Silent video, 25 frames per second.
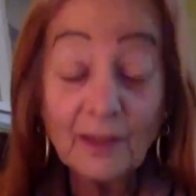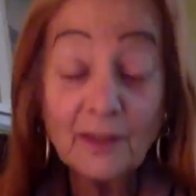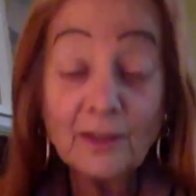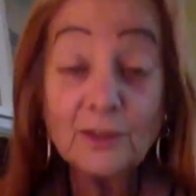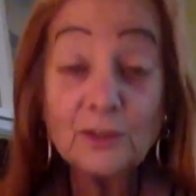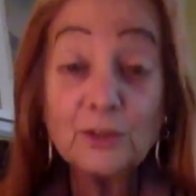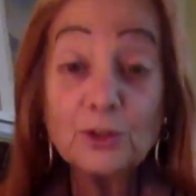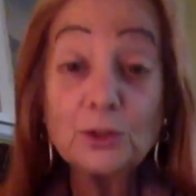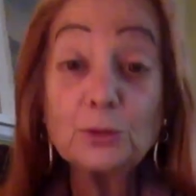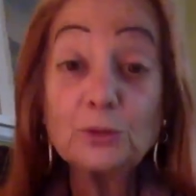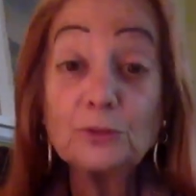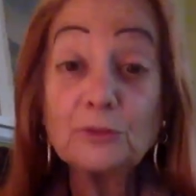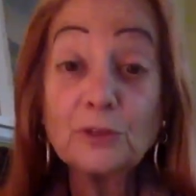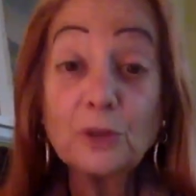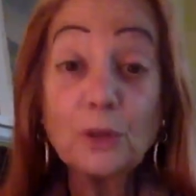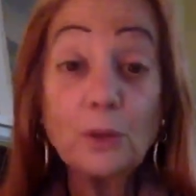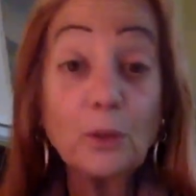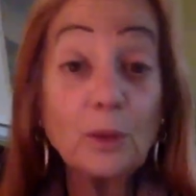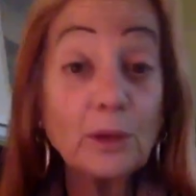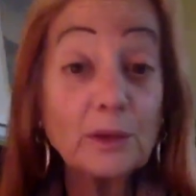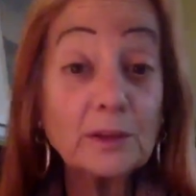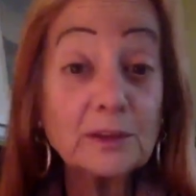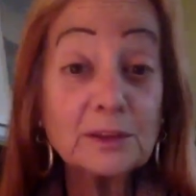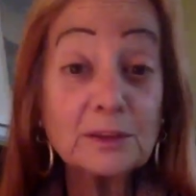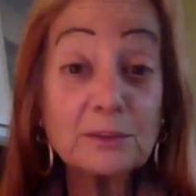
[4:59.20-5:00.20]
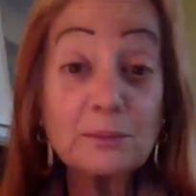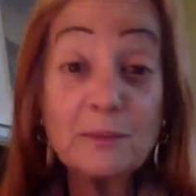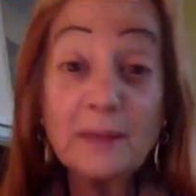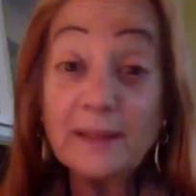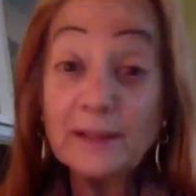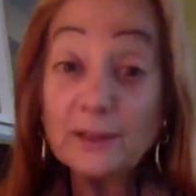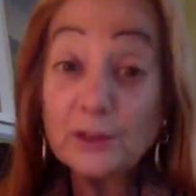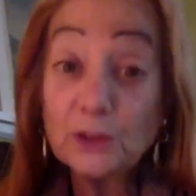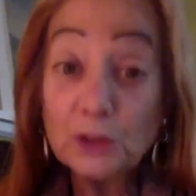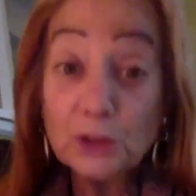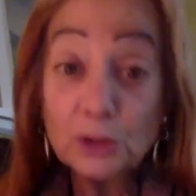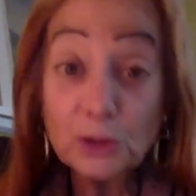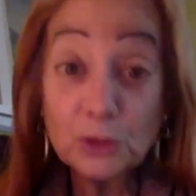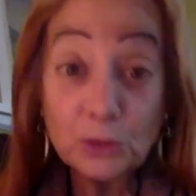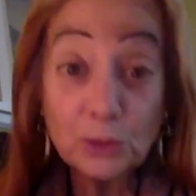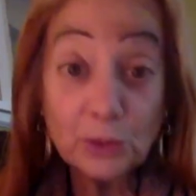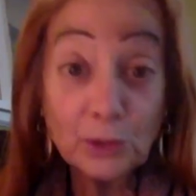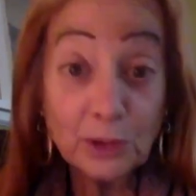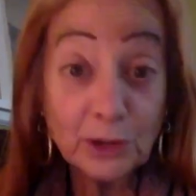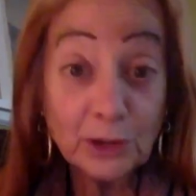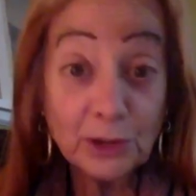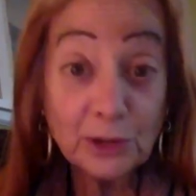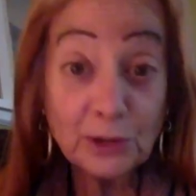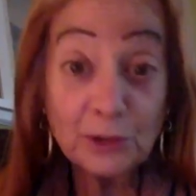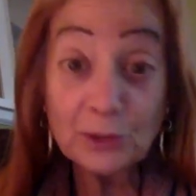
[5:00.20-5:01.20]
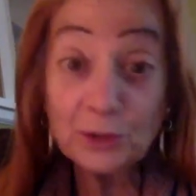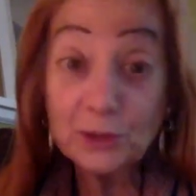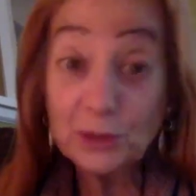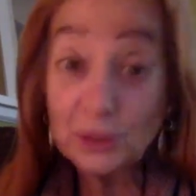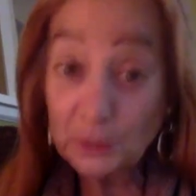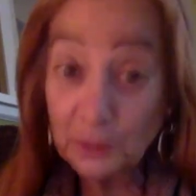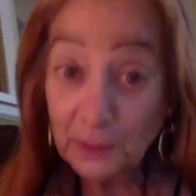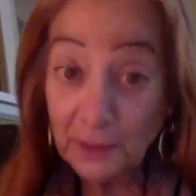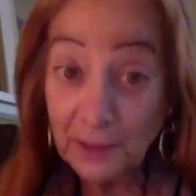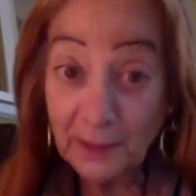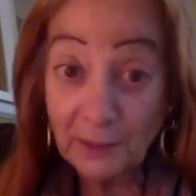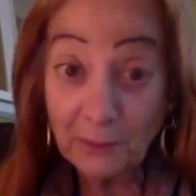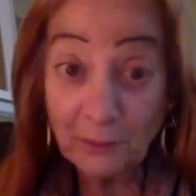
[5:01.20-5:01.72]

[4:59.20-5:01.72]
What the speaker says: to, of course, make sure you're doing it